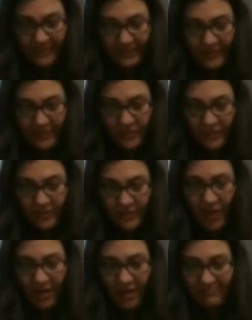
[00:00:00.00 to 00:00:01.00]
So we've
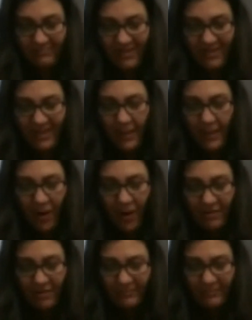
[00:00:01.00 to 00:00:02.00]
got our cup,
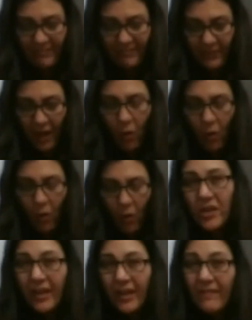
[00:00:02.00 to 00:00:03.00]
or you
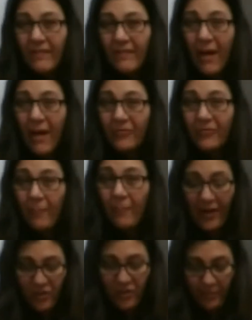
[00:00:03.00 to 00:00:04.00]
can even melt the butter
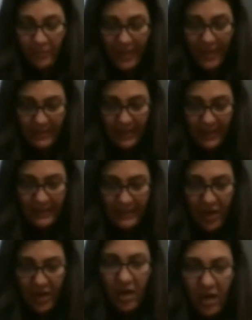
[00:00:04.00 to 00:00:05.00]
so it makes it
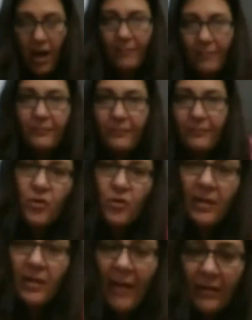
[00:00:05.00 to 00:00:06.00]
easier. You can
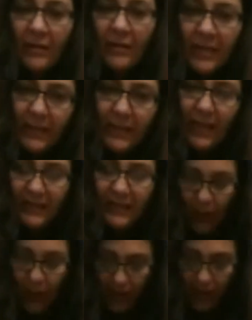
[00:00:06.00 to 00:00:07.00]
melt it as
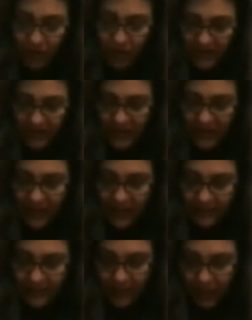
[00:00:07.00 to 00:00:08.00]
well just to get it.
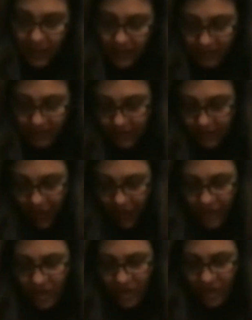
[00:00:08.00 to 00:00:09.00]
I
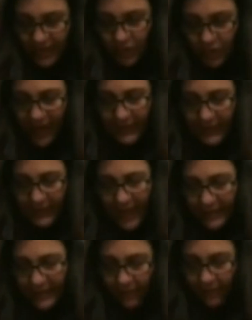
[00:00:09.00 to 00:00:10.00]
usually try to take
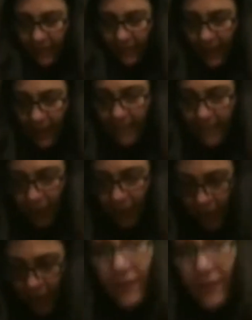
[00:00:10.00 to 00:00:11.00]
the butter out
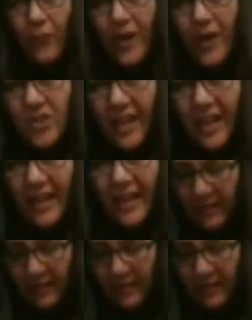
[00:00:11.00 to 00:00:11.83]
of the fridge like